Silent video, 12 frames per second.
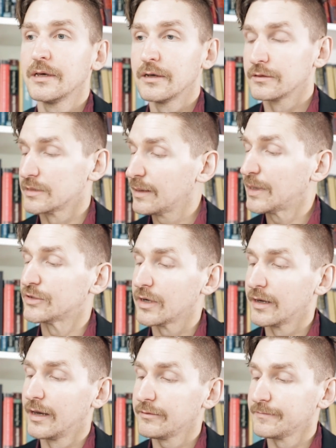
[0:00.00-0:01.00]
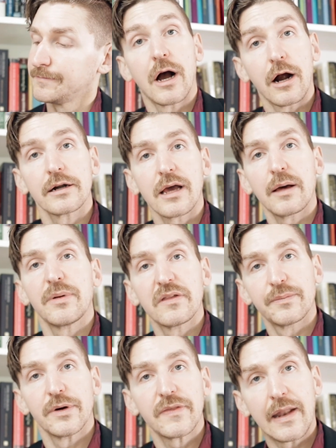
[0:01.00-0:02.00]
whose name I draw out, a hard copy of
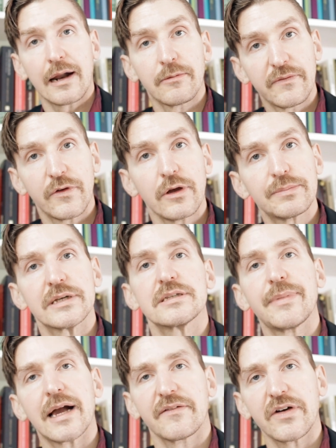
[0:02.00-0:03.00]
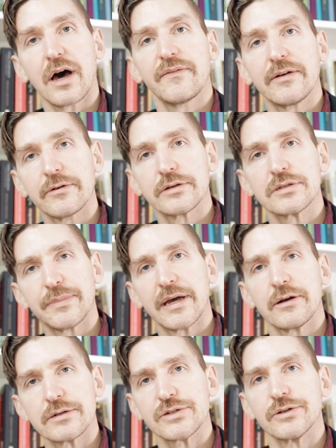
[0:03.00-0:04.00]
the book that I'm reviewing, plus a bag of coffee roasted by
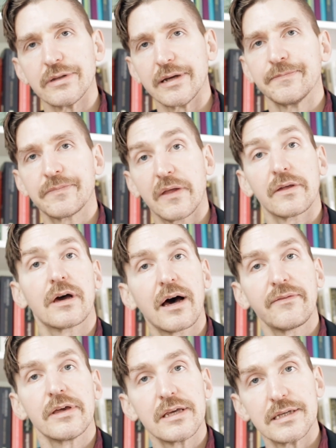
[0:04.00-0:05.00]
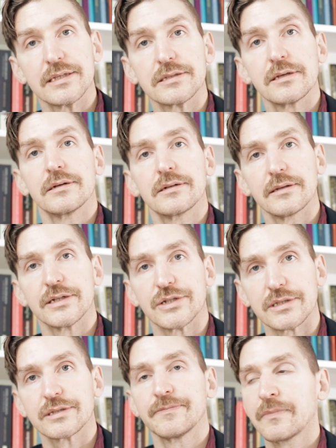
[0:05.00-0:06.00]
yours truly. And the coffee is
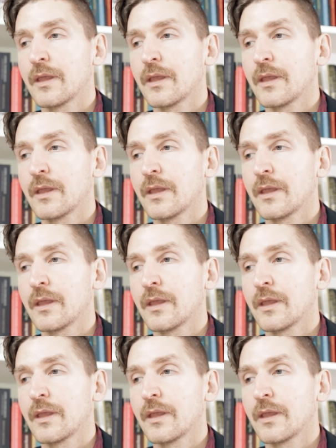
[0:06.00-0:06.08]
delicious.